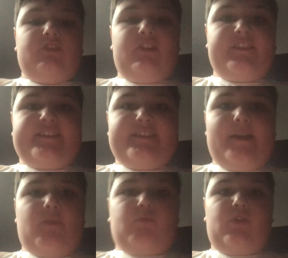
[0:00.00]
Longest
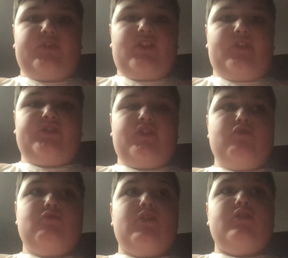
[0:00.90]
name award goes
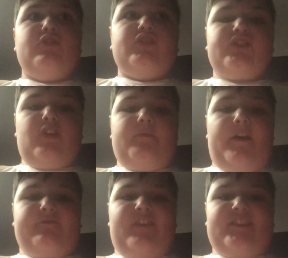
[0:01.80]
to
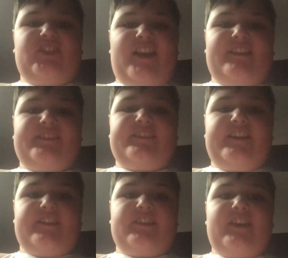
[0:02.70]
super
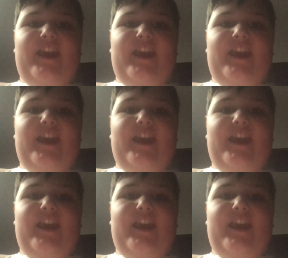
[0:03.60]
fragilistic